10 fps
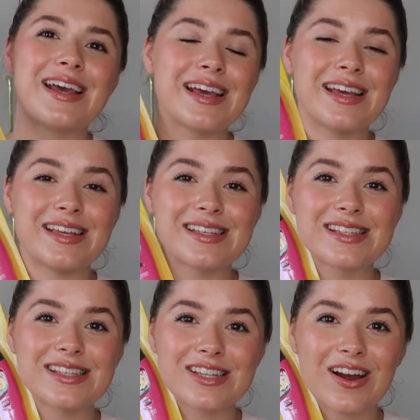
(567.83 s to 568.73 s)

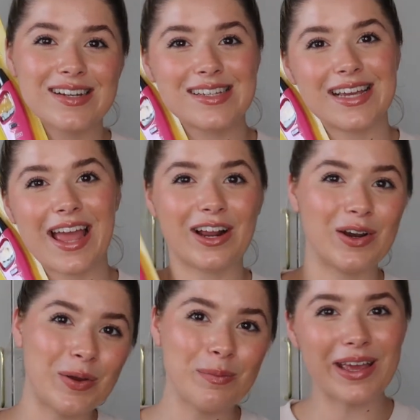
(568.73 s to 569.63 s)
it's starting to get
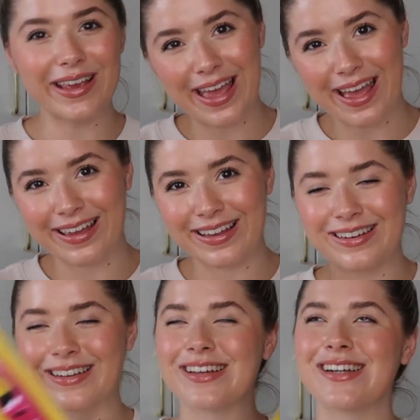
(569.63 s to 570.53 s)
gloomy again.